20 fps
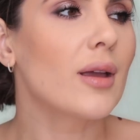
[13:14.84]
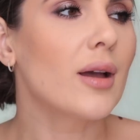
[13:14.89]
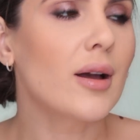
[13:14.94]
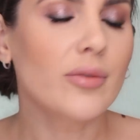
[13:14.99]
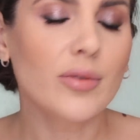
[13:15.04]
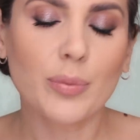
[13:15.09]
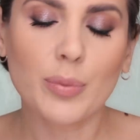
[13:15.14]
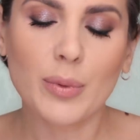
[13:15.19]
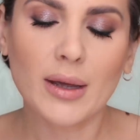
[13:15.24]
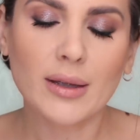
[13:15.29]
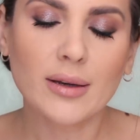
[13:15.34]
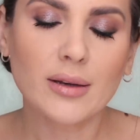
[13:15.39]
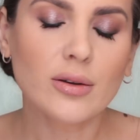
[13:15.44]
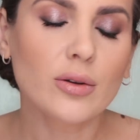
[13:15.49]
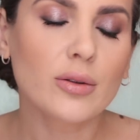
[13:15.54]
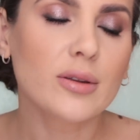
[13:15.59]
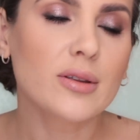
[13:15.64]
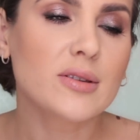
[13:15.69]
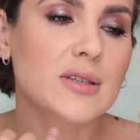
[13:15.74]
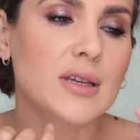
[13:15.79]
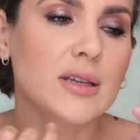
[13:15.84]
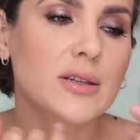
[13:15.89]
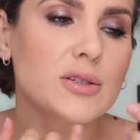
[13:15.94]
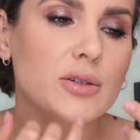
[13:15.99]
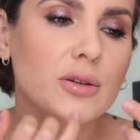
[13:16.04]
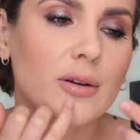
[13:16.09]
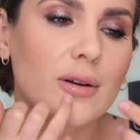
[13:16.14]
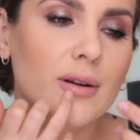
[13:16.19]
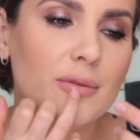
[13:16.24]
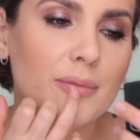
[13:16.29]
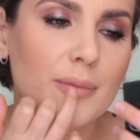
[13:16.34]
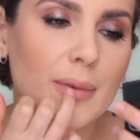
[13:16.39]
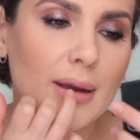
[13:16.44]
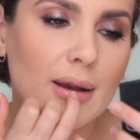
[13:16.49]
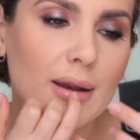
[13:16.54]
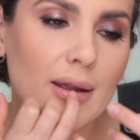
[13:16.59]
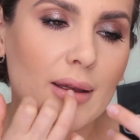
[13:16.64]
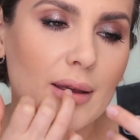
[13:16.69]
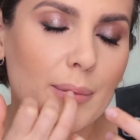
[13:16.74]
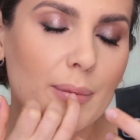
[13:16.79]
I've applied it on the center of my
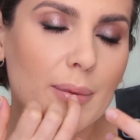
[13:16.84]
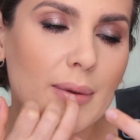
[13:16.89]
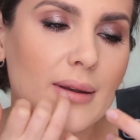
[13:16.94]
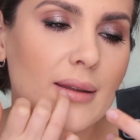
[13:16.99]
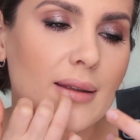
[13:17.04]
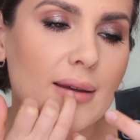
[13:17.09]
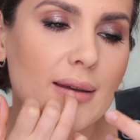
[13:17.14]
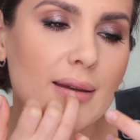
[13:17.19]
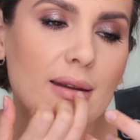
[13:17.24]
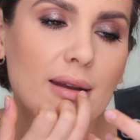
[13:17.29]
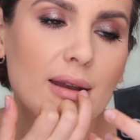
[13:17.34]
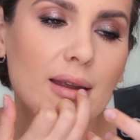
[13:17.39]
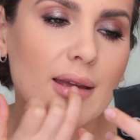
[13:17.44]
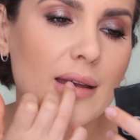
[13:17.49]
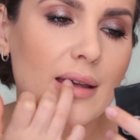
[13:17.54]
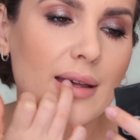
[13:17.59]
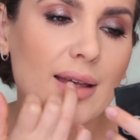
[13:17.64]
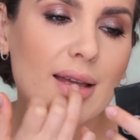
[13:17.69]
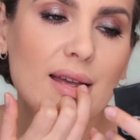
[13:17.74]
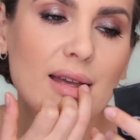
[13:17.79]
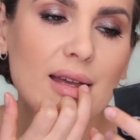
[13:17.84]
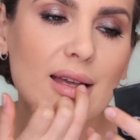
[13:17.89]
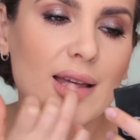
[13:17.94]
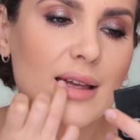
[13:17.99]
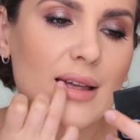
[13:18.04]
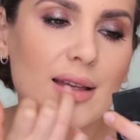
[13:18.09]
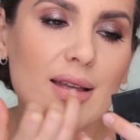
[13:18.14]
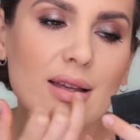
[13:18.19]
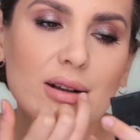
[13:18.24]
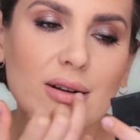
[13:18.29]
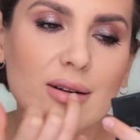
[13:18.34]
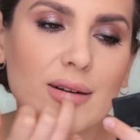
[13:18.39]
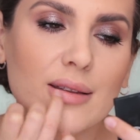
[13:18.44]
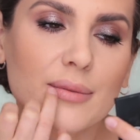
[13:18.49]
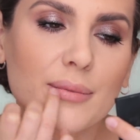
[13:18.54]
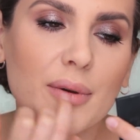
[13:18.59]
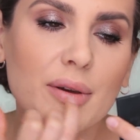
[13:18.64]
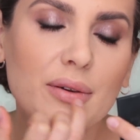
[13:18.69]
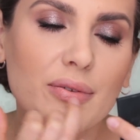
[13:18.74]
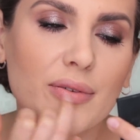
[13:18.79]
lip, and then with
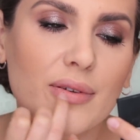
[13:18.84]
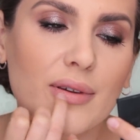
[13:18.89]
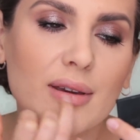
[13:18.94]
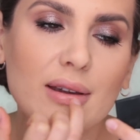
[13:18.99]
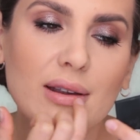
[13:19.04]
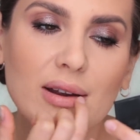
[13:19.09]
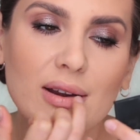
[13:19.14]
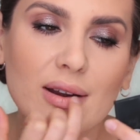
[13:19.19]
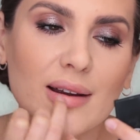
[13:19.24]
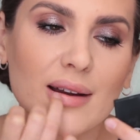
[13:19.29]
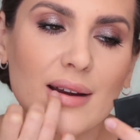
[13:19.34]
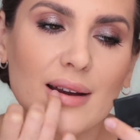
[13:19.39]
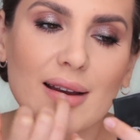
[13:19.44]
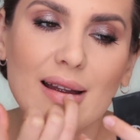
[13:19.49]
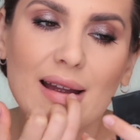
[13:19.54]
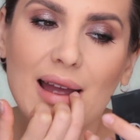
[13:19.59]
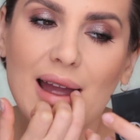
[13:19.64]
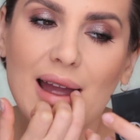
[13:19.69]
my finger,